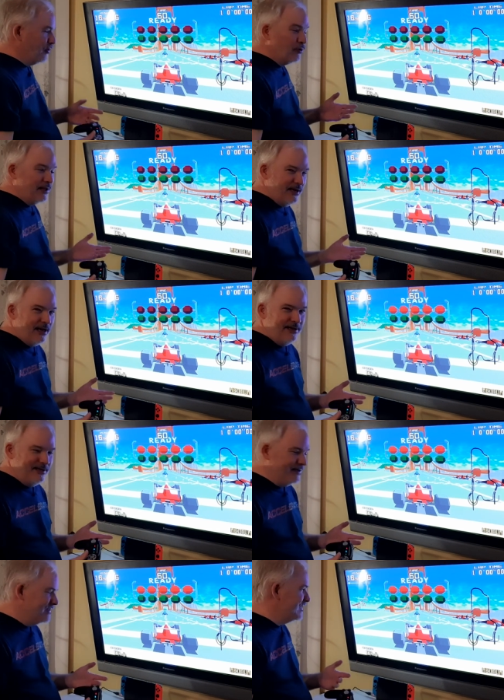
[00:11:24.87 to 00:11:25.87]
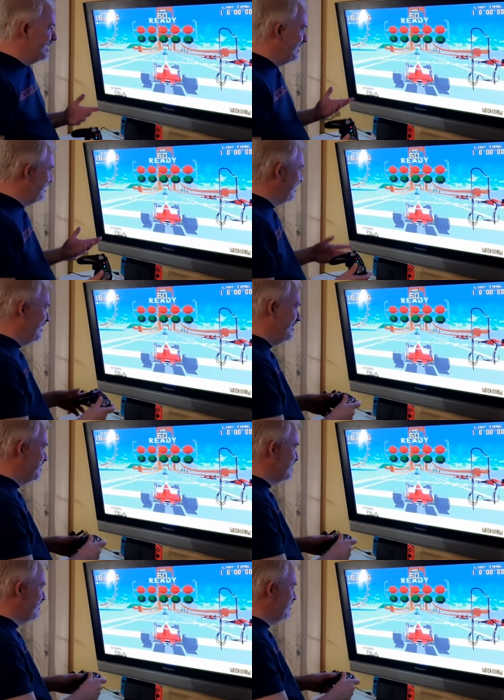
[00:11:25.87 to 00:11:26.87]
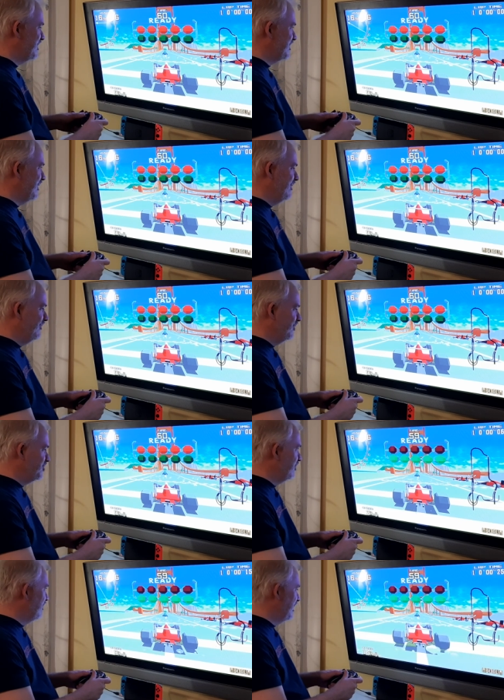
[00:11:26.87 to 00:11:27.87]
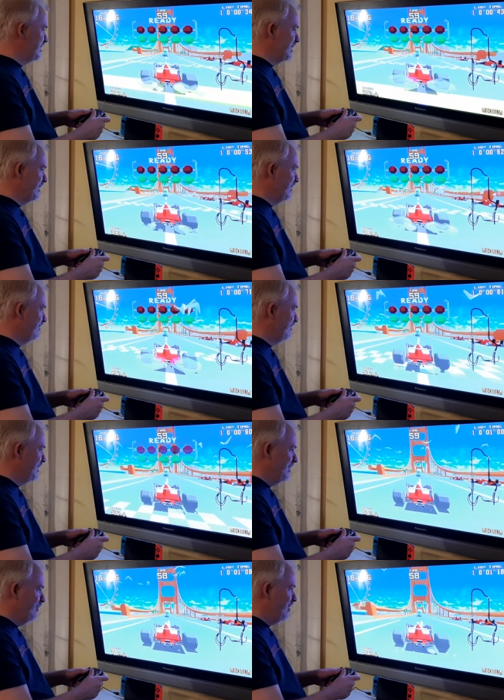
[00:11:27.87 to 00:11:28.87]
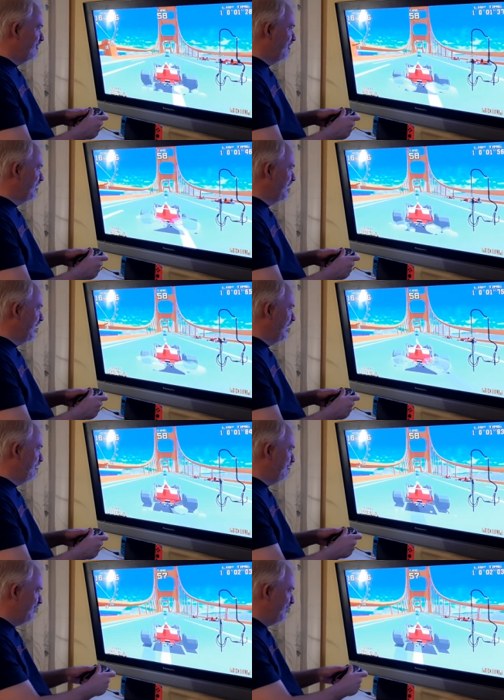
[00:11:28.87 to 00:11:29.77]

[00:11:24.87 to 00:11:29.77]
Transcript: early 90s and uh, just, just love virtual racing. What a fun game.